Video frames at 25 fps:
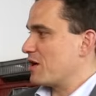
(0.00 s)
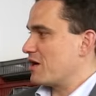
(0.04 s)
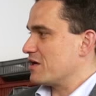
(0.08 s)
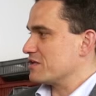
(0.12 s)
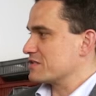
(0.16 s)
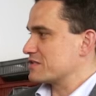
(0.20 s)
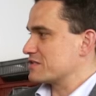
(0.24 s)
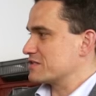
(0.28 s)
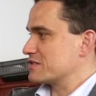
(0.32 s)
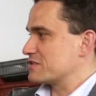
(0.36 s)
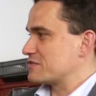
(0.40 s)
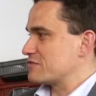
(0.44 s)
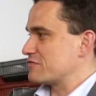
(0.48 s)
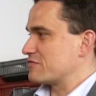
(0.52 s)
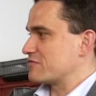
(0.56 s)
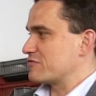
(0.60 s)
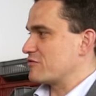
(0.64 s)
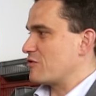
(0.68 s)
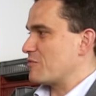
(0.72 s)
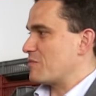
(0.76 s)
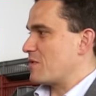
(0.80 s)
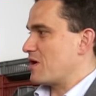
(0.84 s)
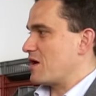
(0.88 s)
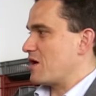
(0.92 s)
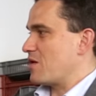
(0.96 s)
parcels
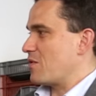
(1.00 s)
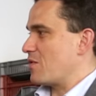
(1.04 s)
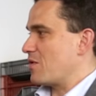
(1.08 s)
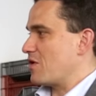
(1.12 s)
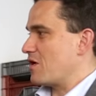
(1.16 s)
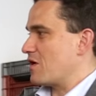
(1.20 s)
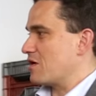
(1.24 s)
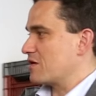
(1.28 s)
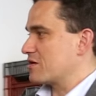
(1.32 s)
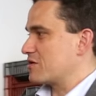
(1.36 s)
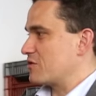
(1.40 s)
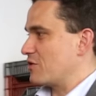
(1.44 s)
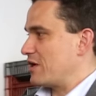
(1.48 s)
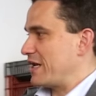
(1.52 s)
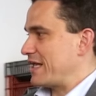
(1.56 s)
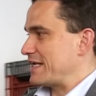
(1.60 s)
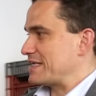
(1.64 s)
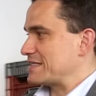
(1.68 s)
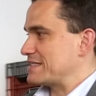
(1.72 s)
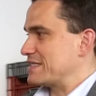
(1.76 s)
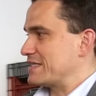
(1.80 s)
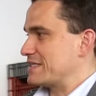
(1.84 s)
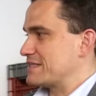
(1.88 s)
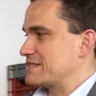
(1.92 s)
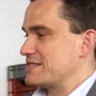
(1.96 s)
from our
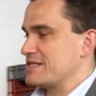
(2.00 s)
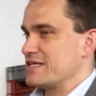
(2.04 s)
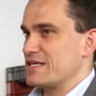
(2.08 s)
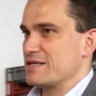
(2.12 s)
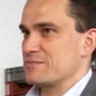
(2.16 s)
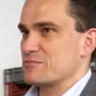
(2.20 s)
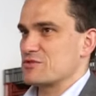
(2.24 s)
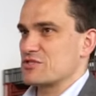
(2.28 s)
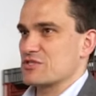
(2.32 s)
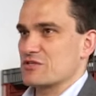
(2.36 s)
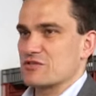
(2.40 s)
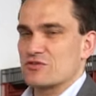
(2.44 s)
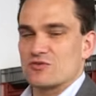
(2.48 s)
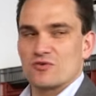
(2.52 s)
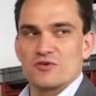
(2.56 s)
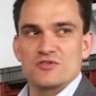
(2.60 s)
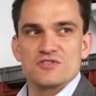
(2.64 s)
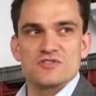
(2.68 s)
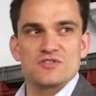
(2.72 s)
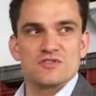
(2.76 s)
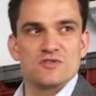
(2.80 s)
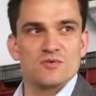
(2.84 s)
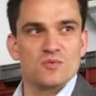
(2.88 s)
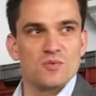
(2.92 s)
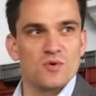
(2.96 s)
collecting teams
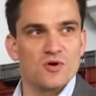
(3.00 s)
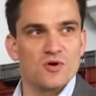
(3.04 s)
across the